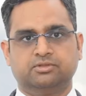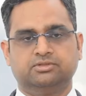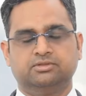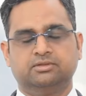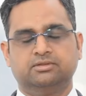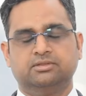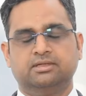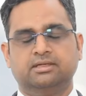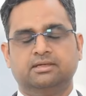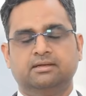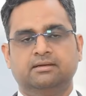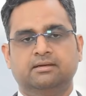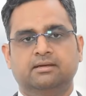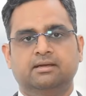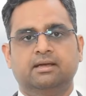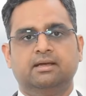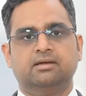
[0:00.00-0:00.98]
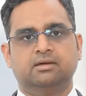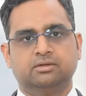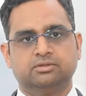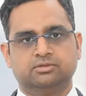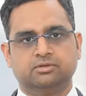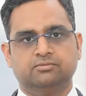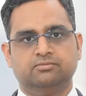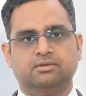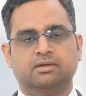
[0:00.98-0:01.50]
surgery and
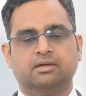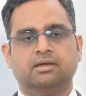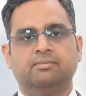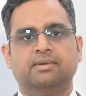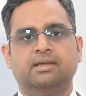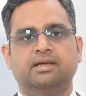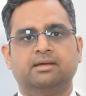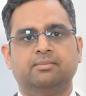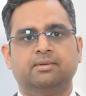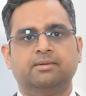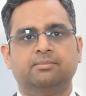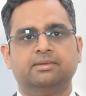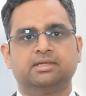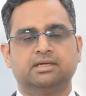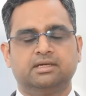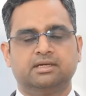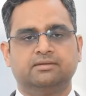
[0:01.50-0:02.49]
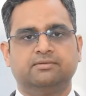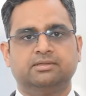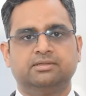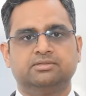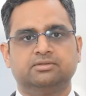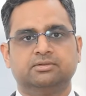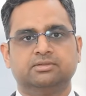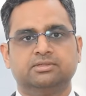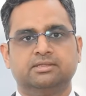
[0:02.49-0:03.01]
also for a variable period after
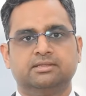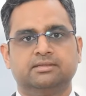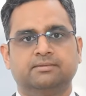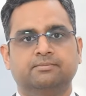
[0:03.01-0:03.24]
surgery.